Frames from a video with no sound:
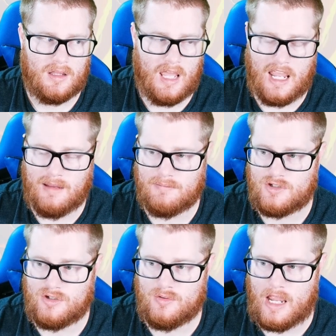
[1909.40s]
came
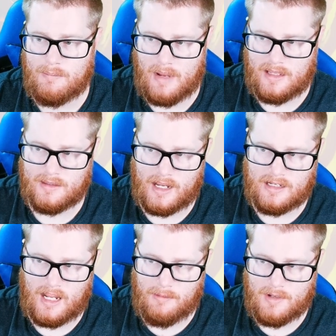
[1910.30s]
to a
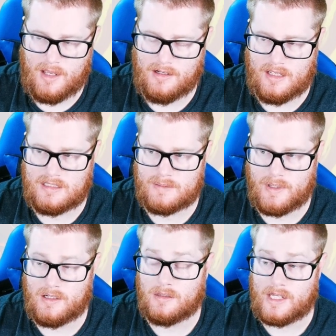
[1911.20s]
mainline game yet. It's
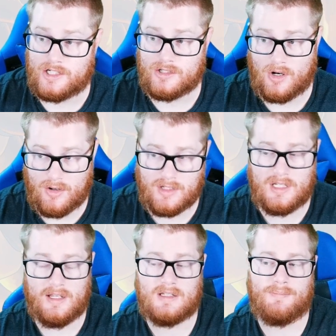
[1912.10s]
been in Legends
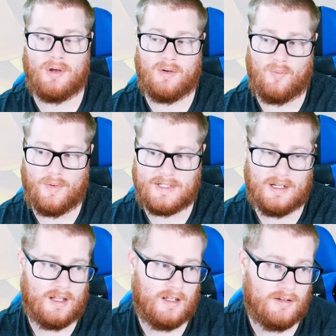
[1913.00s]
Arceus, but it
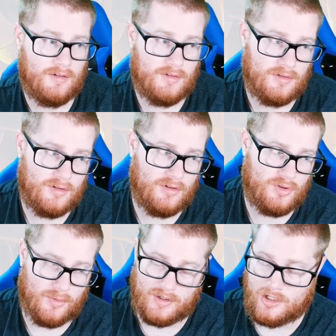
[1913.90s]
wasn't in
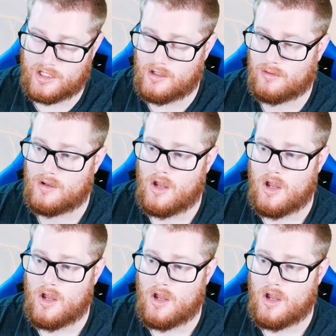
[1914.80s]
Sword and Shield.